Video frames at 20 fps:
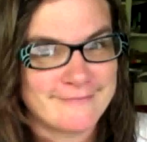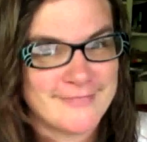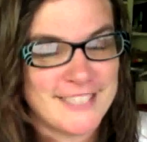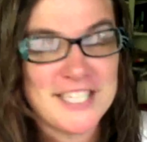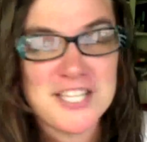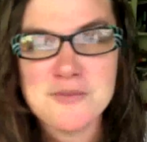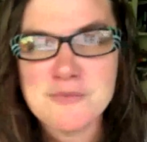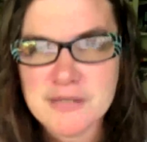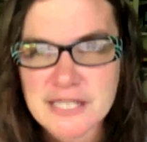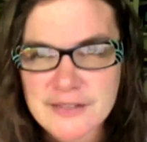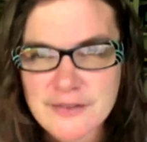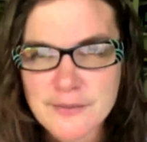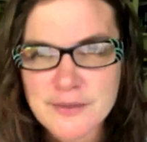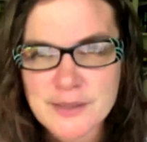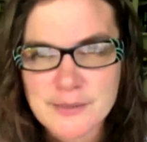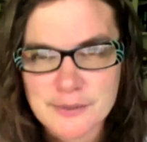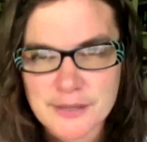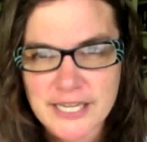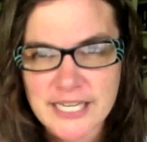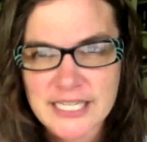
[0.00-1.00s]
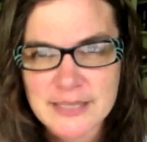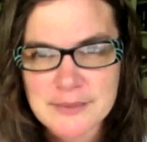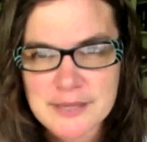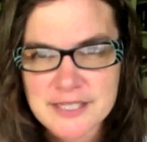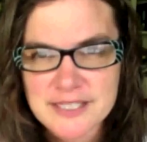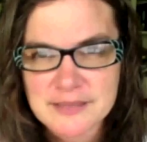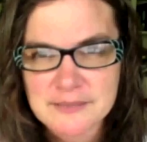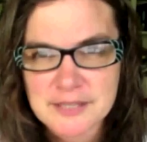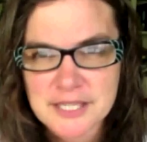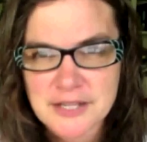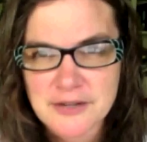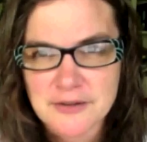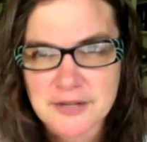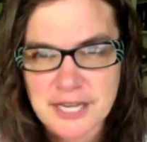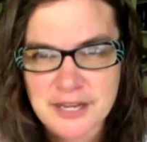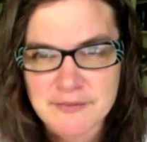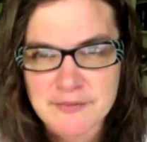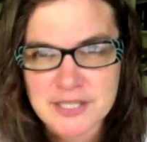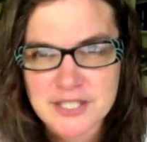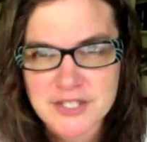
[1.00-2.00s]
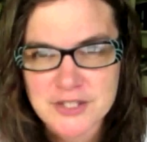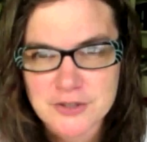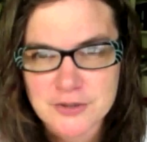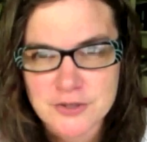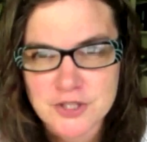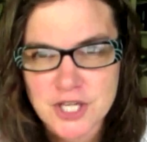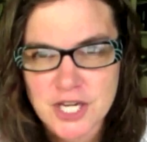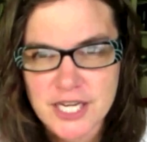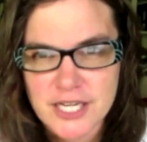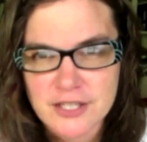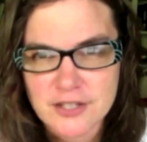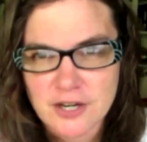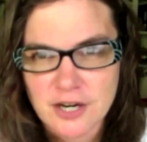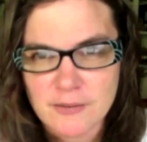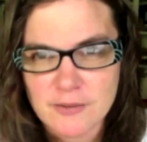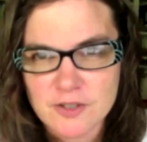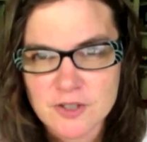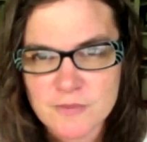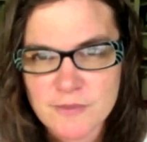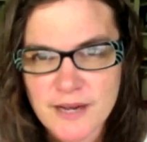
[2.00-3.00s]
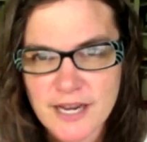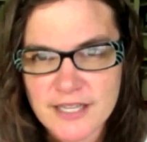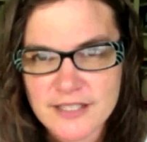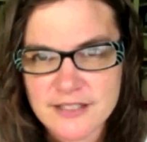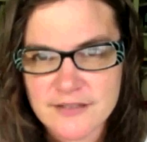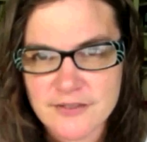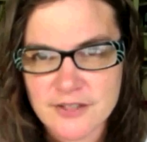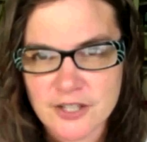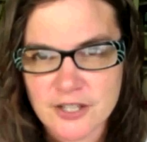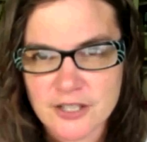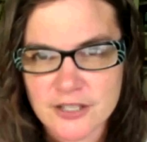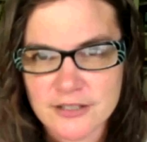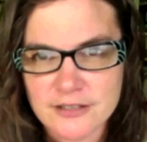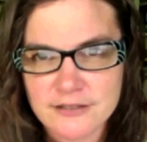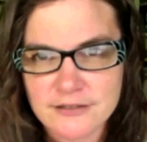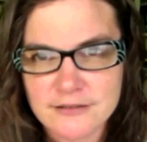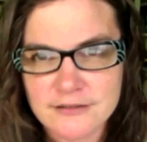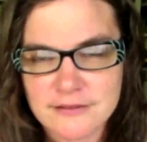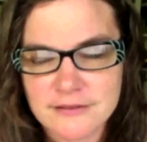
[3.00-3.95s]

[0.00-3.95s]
Can you believe I'm complaining about somebody who gave me two giant garbage bags of yarn?